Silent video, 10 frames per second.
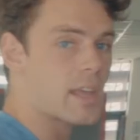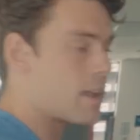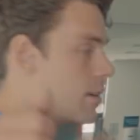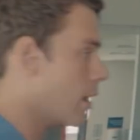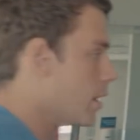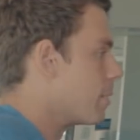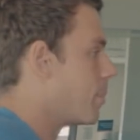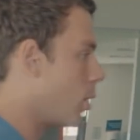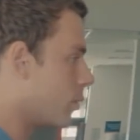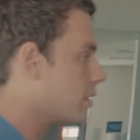10, you're
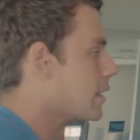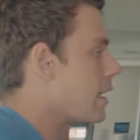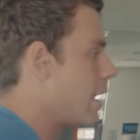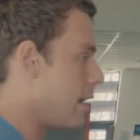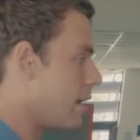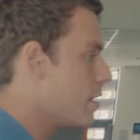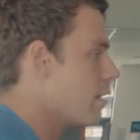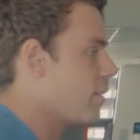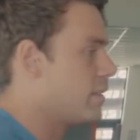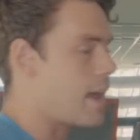pulsing here
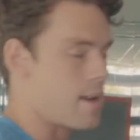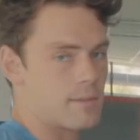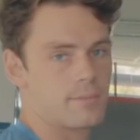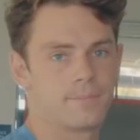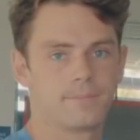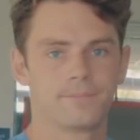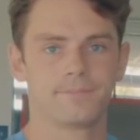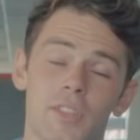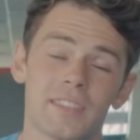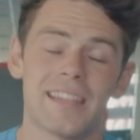for 10.
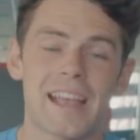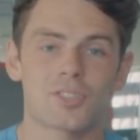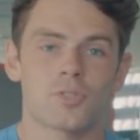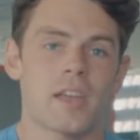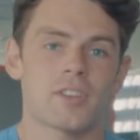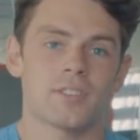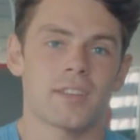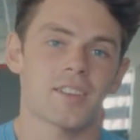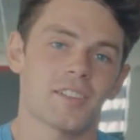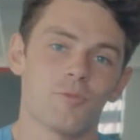This next stretch is
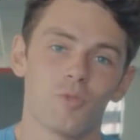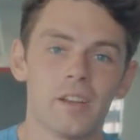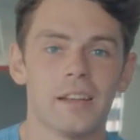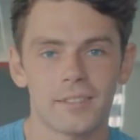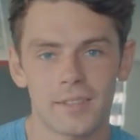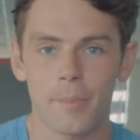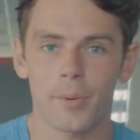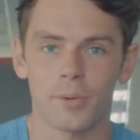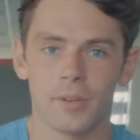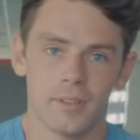actually really
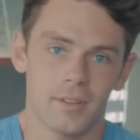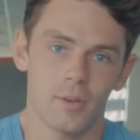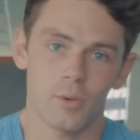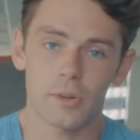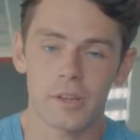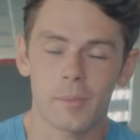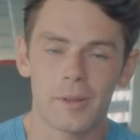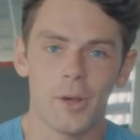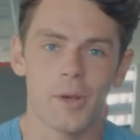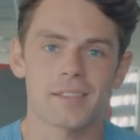simple. All you're going
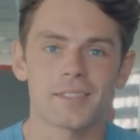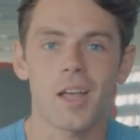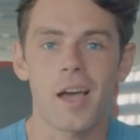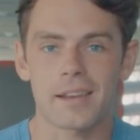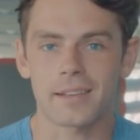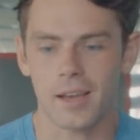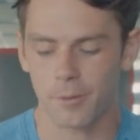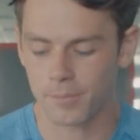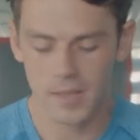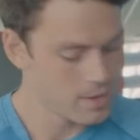to be doing is lying
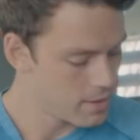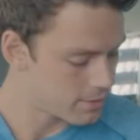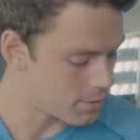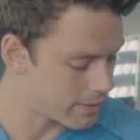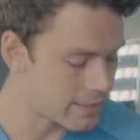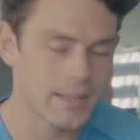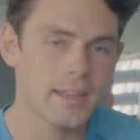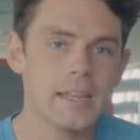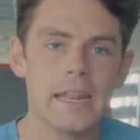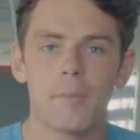down. So
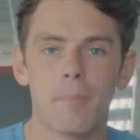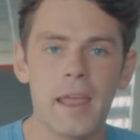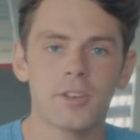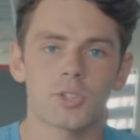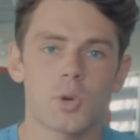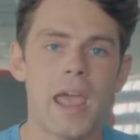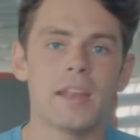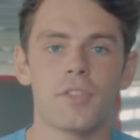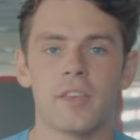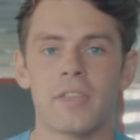ideally, you need a bench or
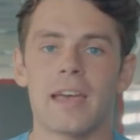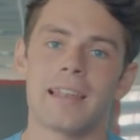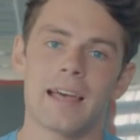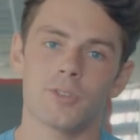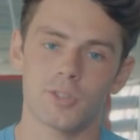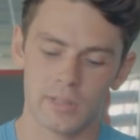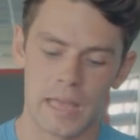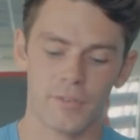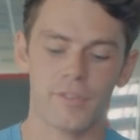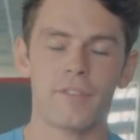anything that allows you to
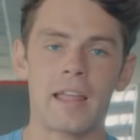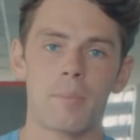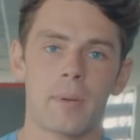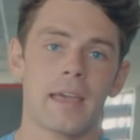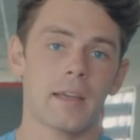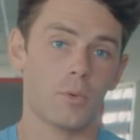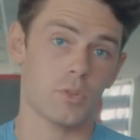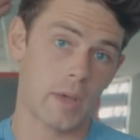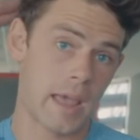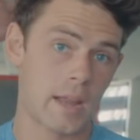have a flat back
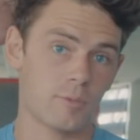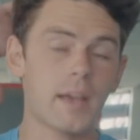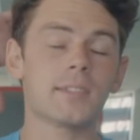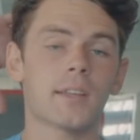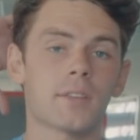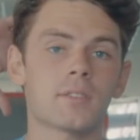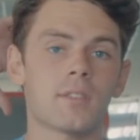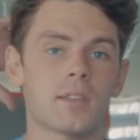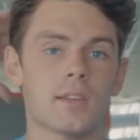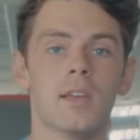with your head resting on
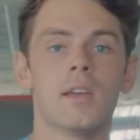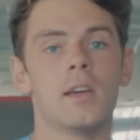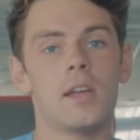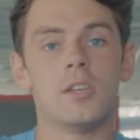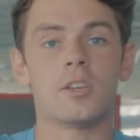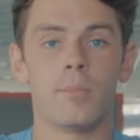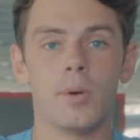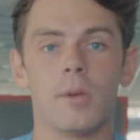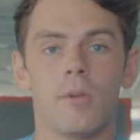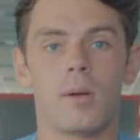something, and you can
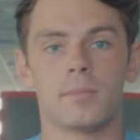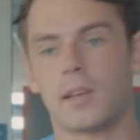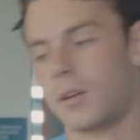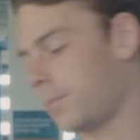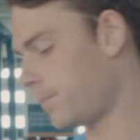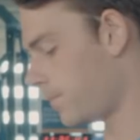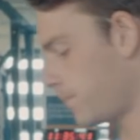put your arms out.